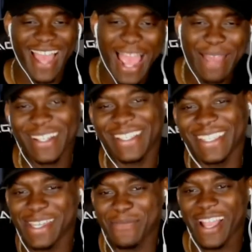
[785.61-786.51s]
I want to
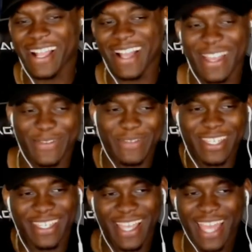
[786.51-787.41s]
see the bankai on
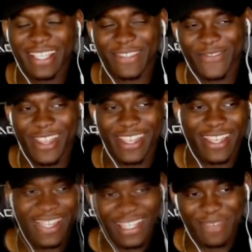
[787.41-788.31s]
me at this rate.
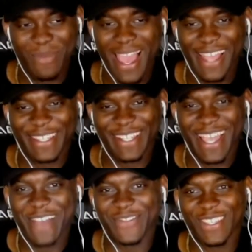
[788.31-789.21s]
You might actually
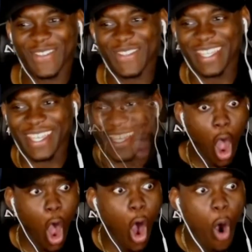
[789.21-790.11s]
have to use it.
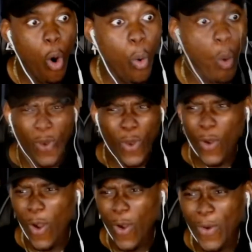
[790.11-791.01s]

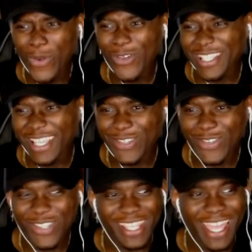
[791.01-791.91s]
Oh. Who said you
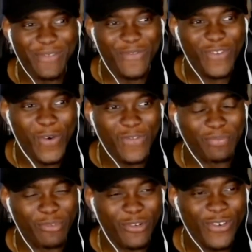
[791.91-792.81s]
should get
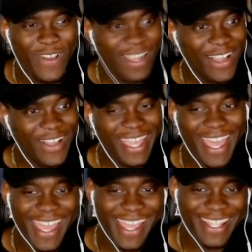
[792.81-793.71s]
involved, bro?
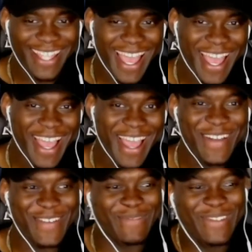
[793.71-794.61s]
Okay. Damn.